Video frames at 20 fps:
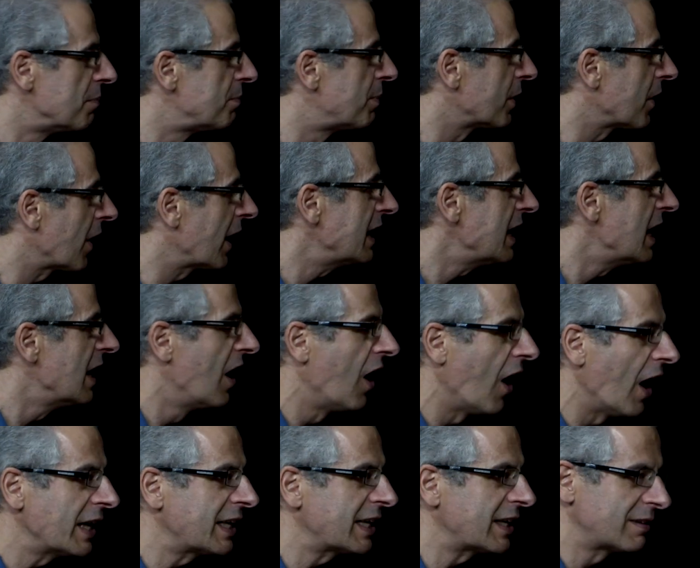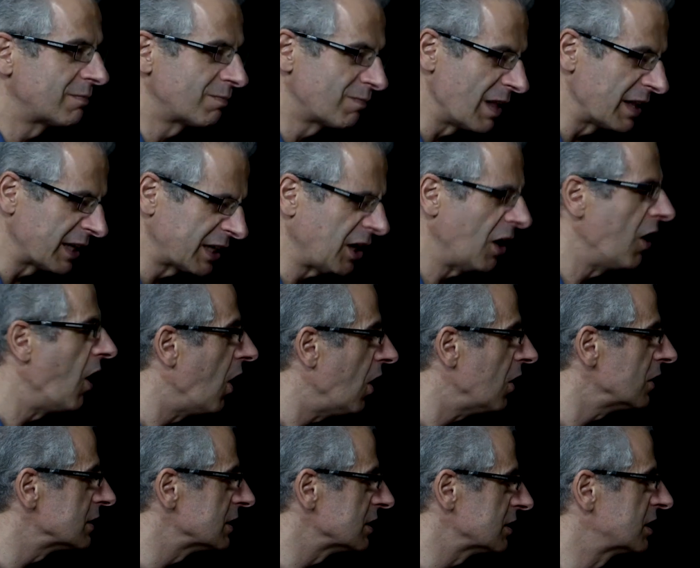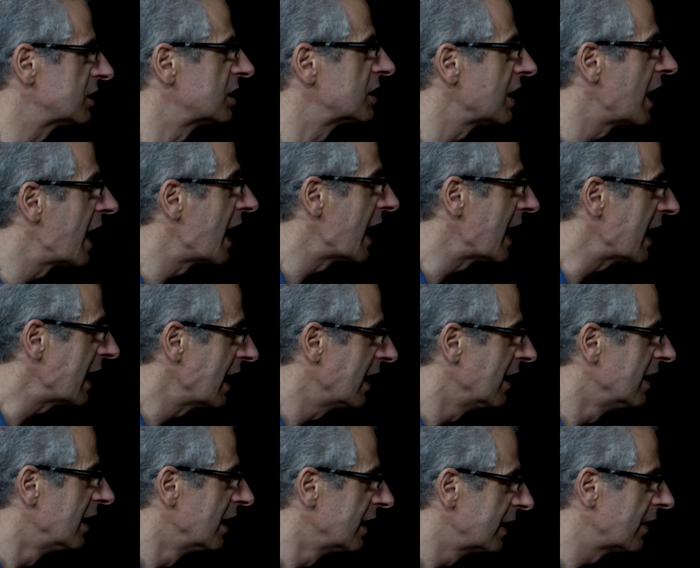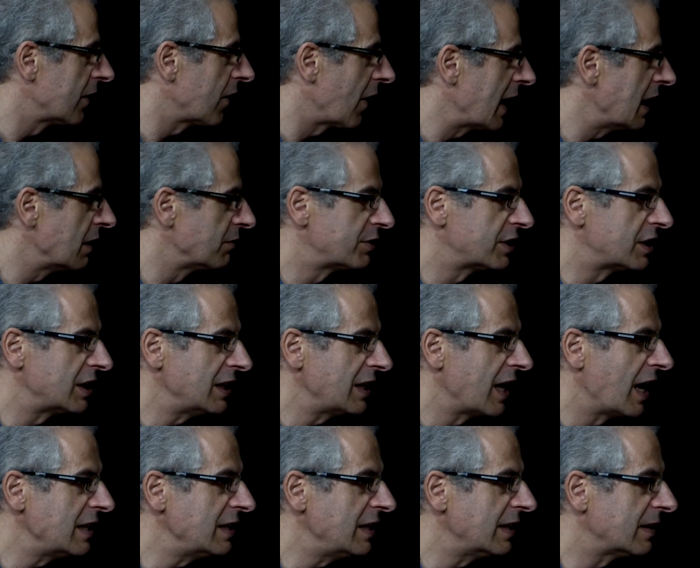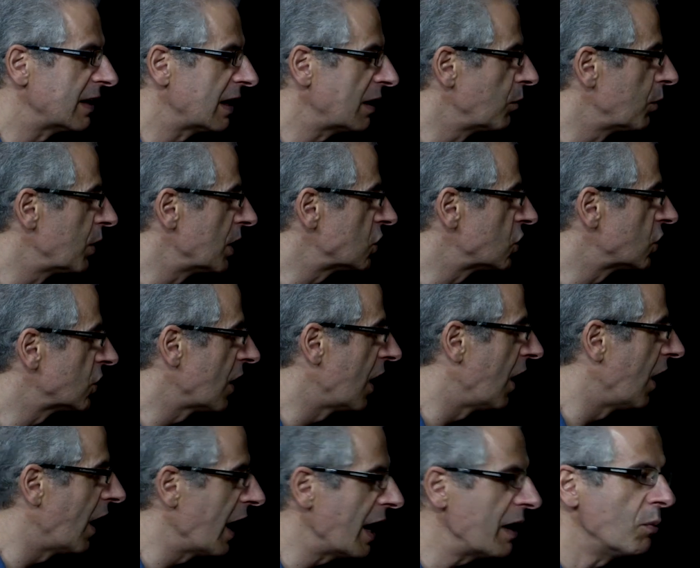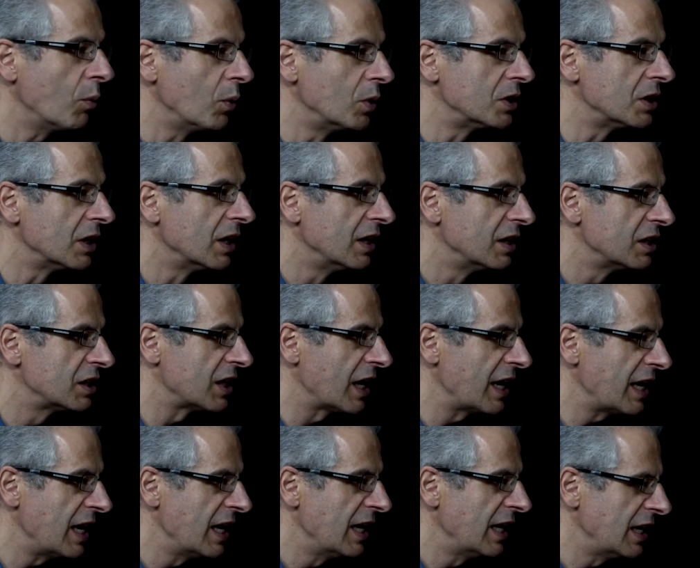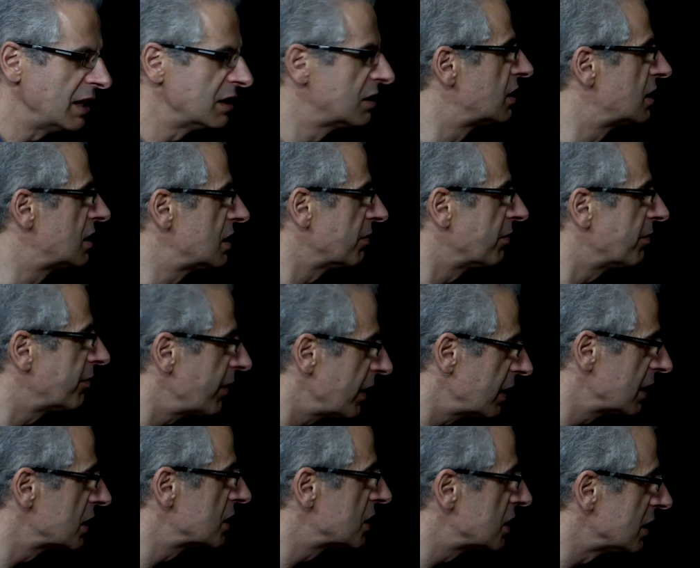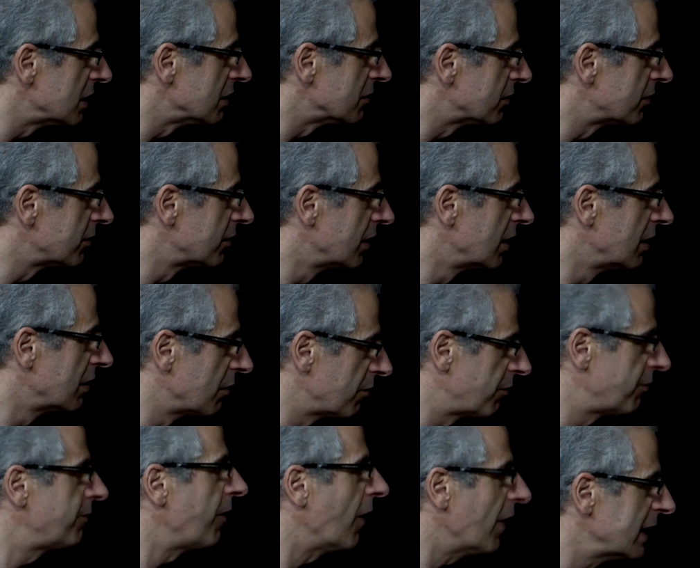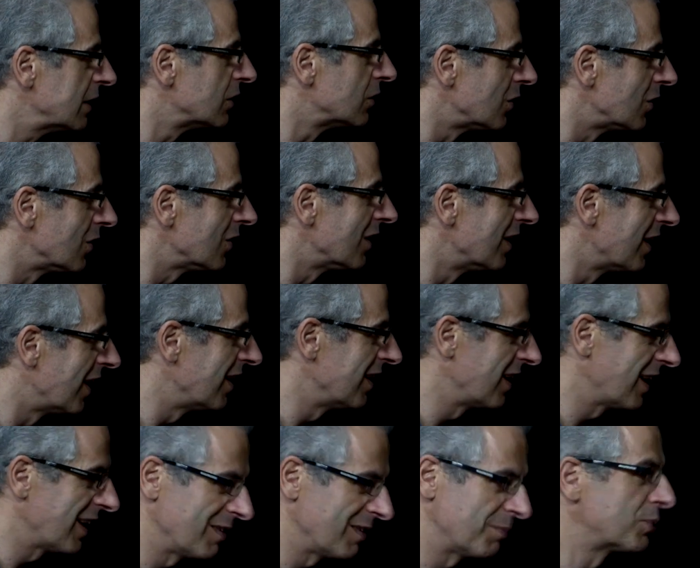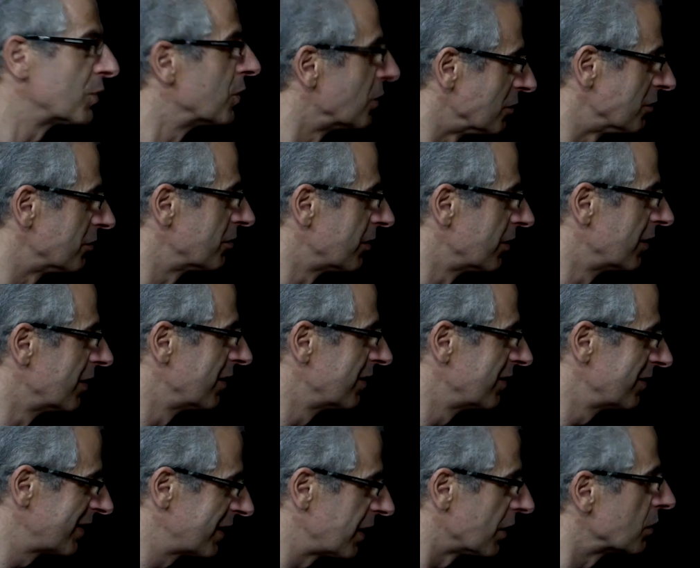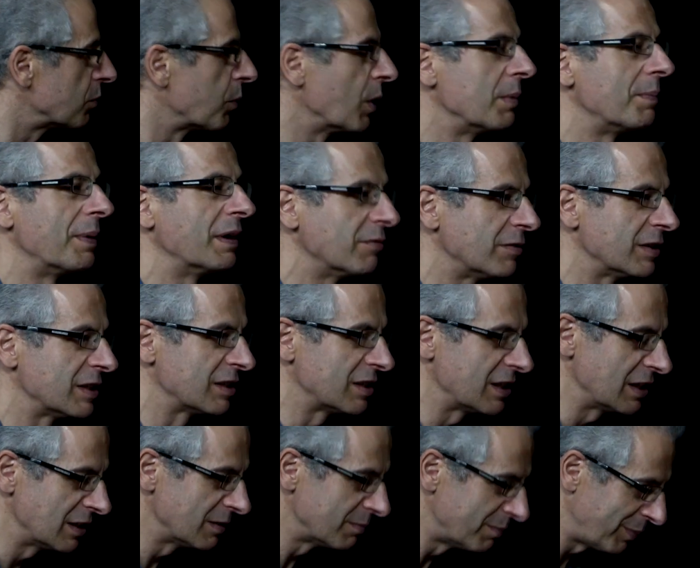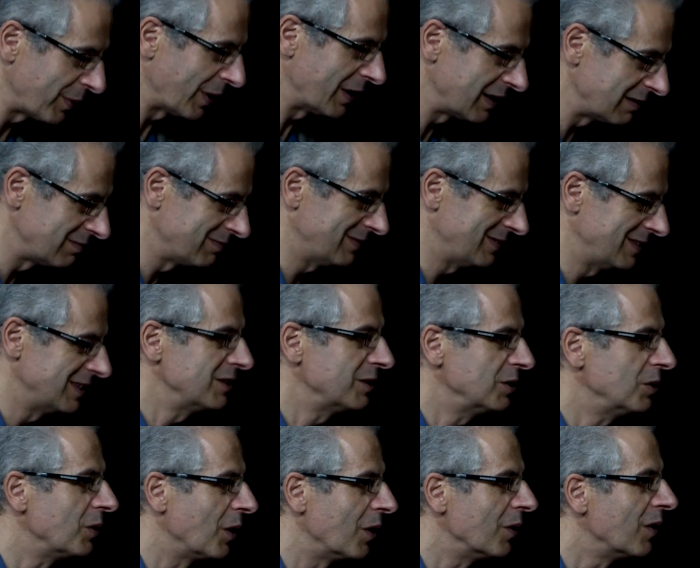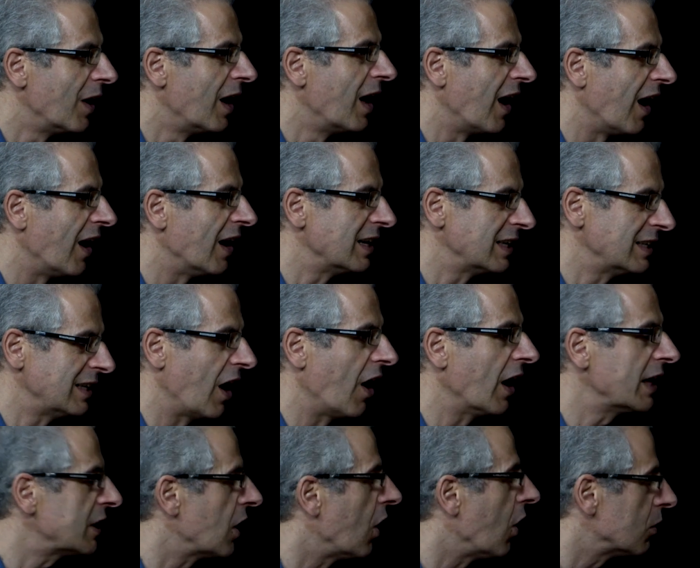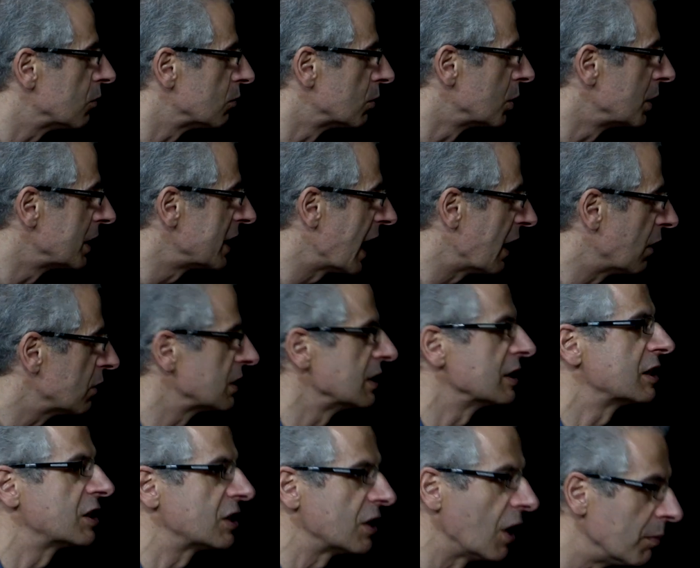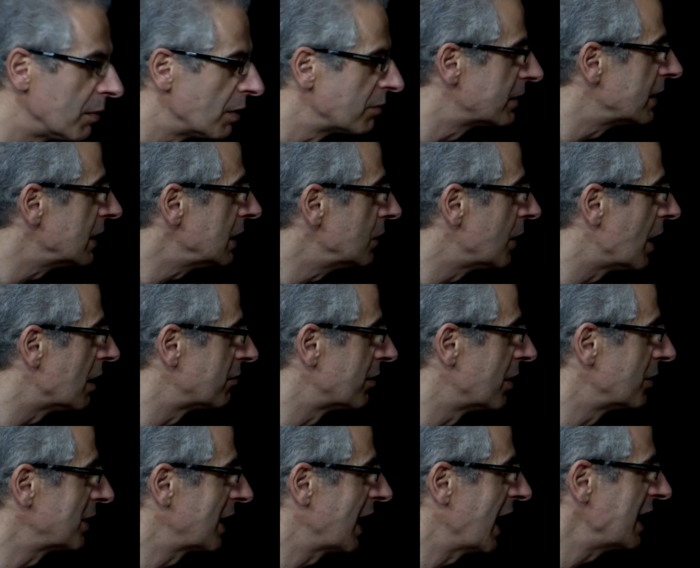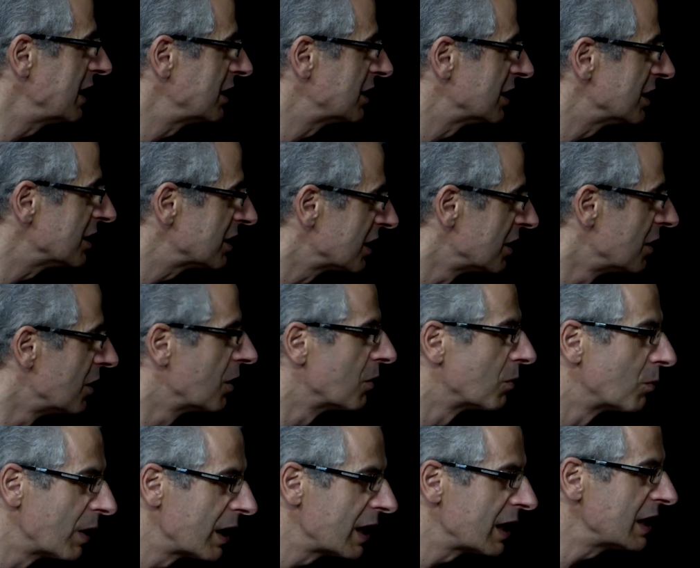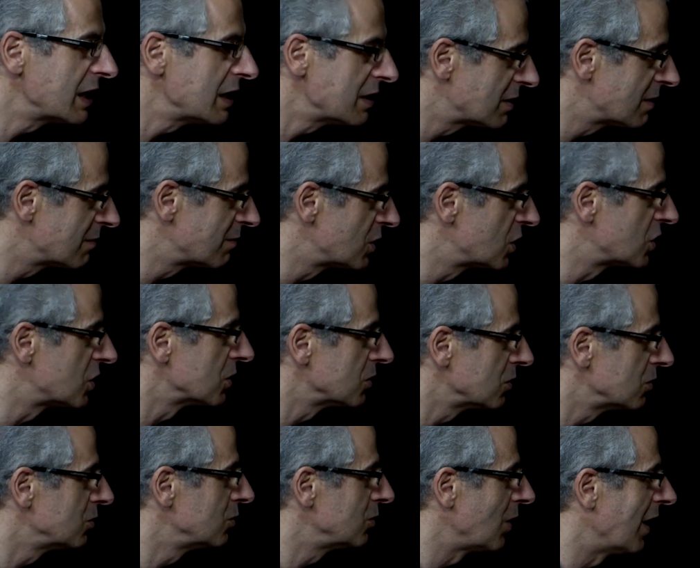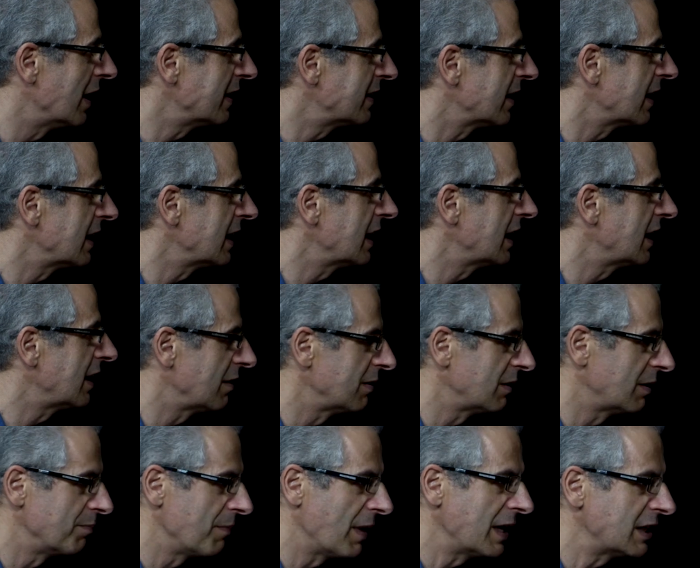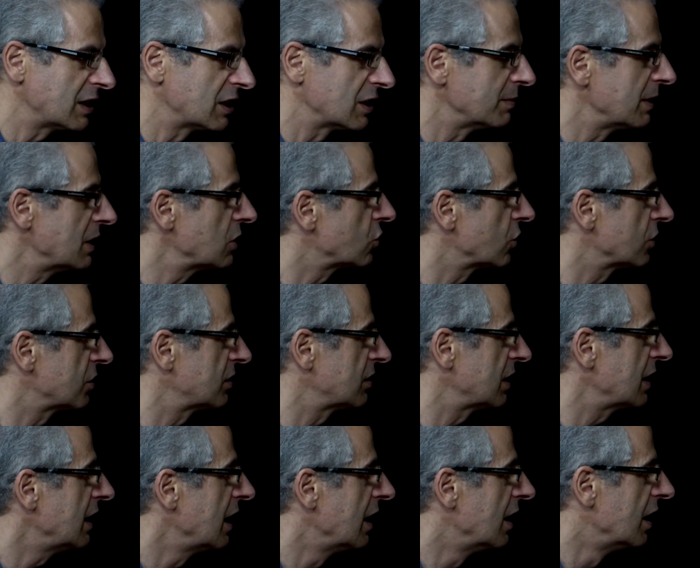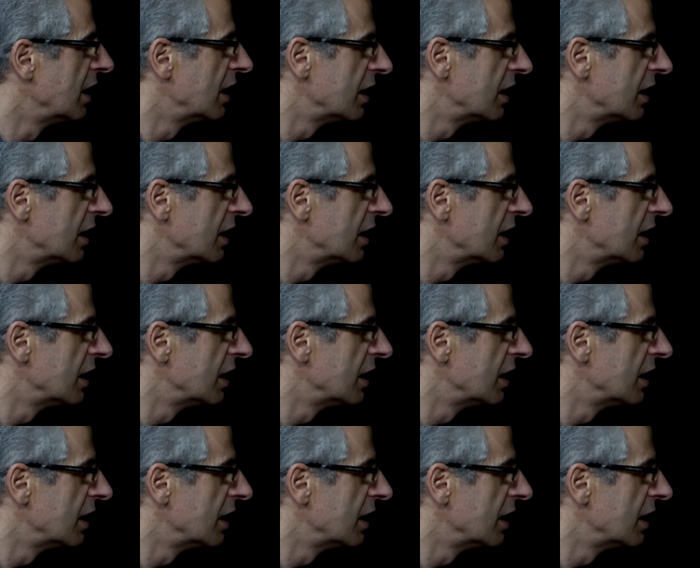But I can't say that I have seen anything which I would say is definitive, final proof that we're being visited. But, you know, I can't rule it out, and some of the UFO cases really do, I think, make some interesting